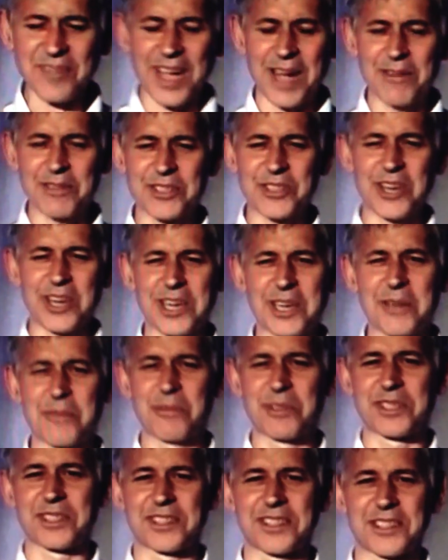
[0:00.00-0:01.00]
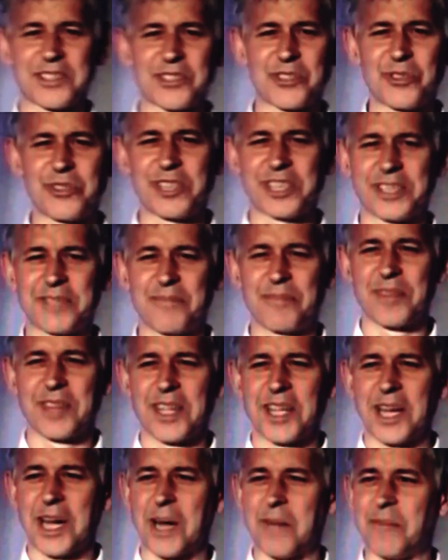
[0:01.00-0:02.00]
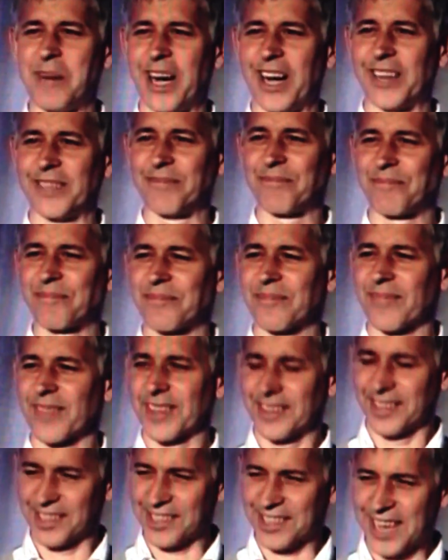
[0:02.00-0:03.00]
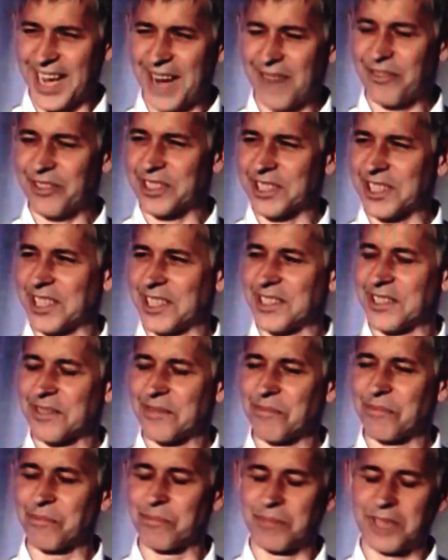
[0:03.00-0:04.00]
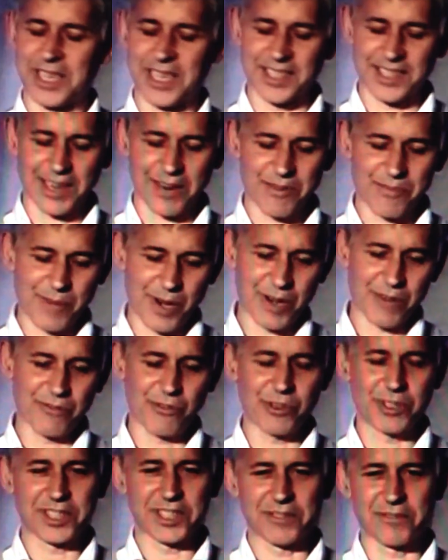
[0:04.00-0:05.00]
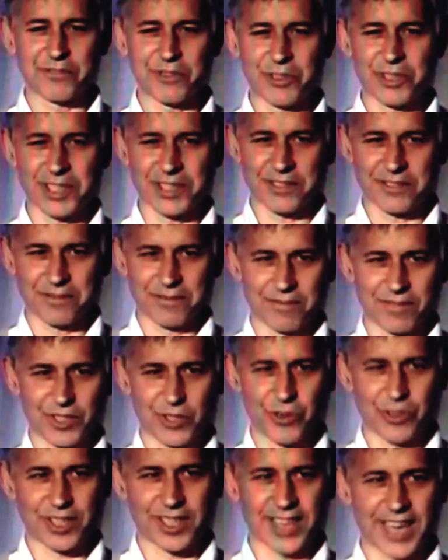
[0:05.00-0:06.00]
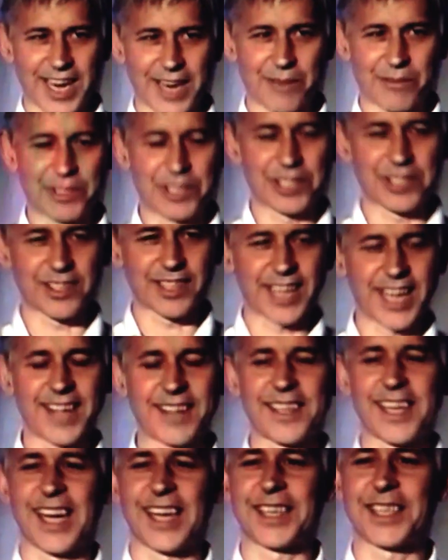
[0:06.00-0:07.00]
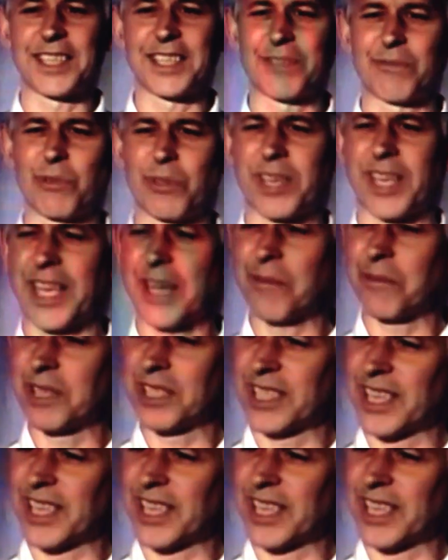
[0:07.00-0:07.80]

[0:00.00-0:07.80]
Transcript: I was talking with Soren about this conference because I was part of 1440. Soren and I originally had the idea of, well, can't we